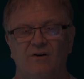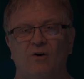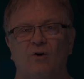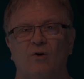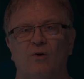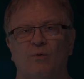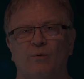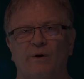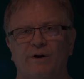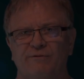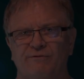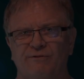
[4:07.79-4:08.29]

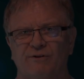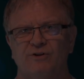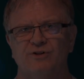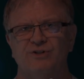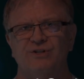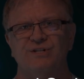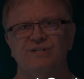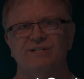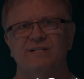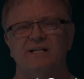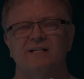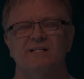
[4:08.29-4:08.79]
Or one
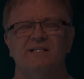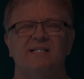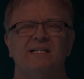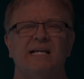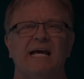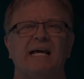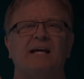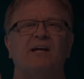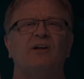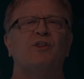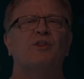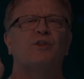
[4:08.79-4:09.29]
version says,
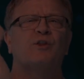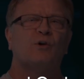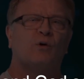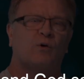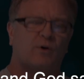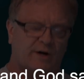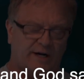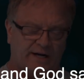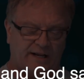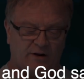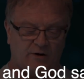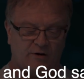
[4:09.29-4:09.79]
take
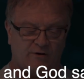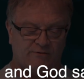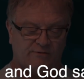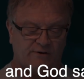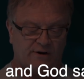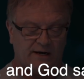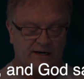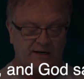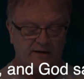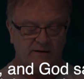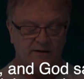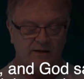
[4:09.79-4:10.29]
authority
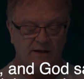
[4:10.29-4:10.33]
over it.